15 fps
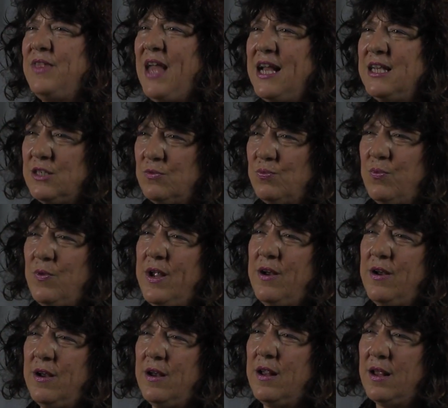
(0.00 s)
That's
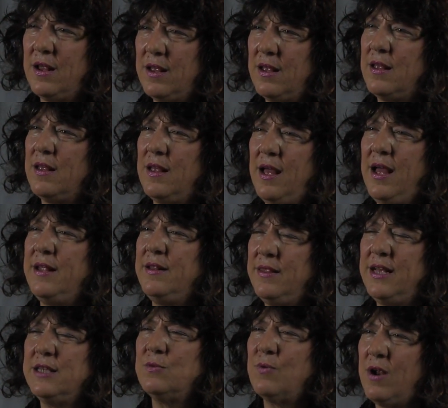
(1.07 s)
where I,
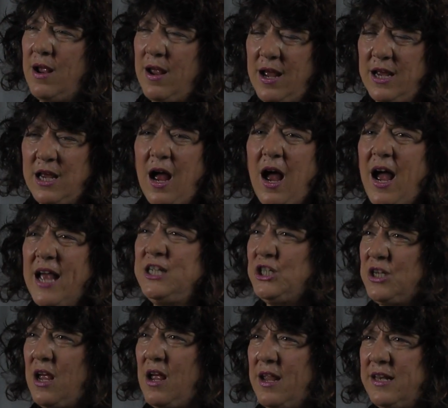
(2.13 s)
that's where I, I
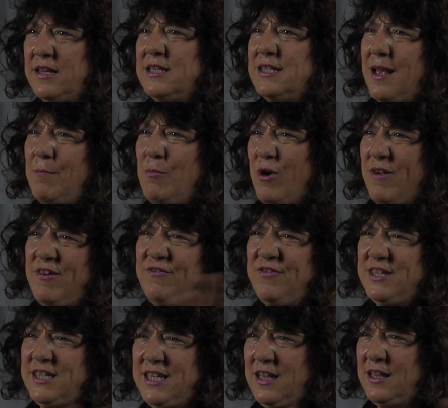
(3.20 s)
shine, because I'm more of a
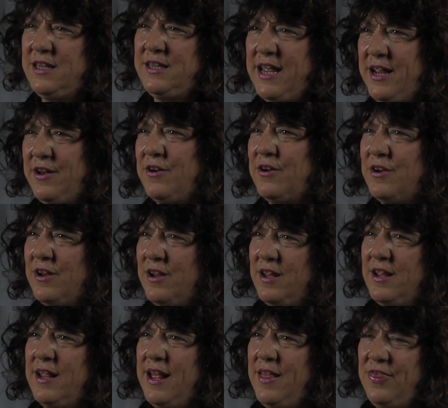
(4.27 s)
facilitator
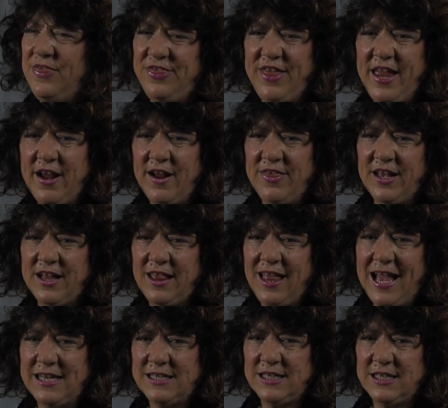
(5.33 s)
and there the
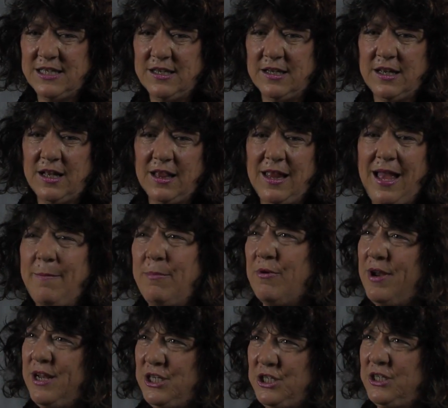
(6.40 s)
class is a
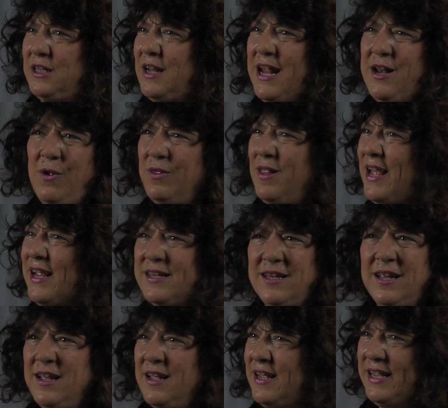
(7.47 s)
collaboration. I don't like
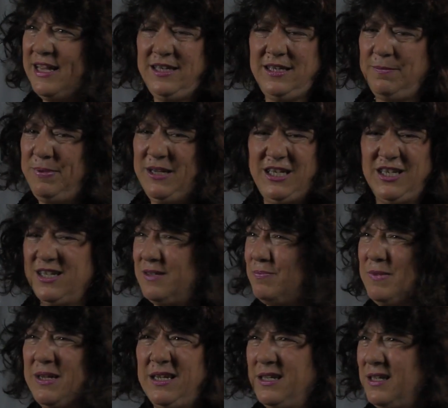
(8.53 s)
it to be just
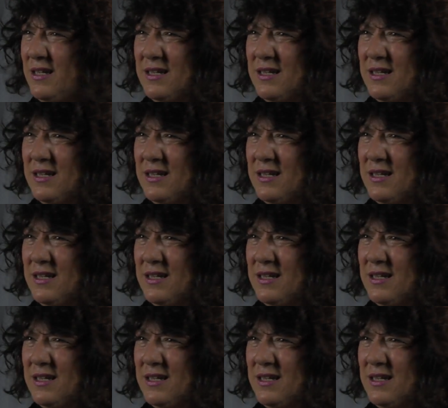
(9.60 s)
me.